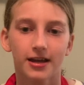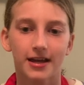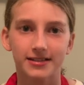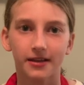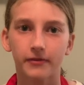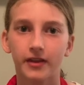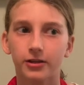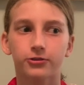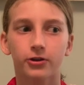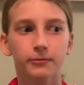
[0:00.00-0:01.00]
it's something that
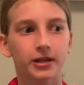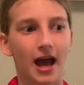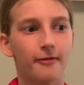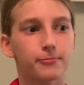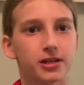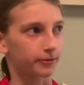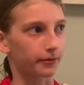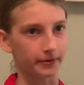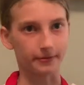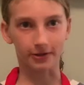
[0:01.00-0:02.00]
you'll normally have, but you won't
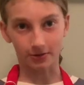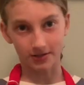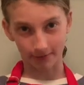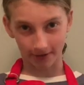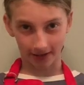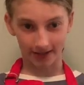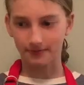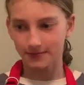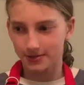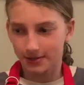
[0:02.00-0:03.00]
be able to go somewhere and get it.
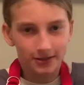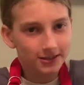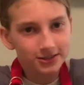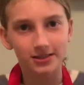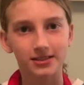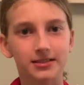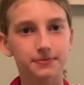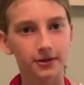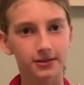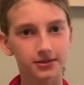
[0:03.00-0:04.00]
So you could just
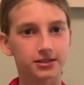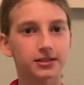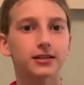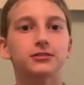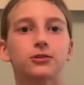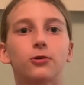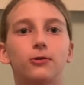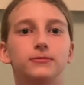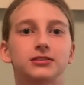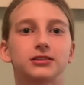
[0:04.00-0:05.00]
experience it at
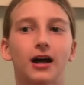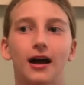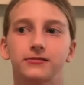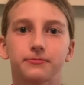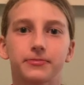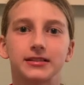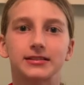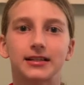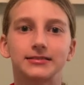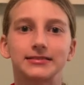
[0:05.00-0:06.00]
home and still have some pizza.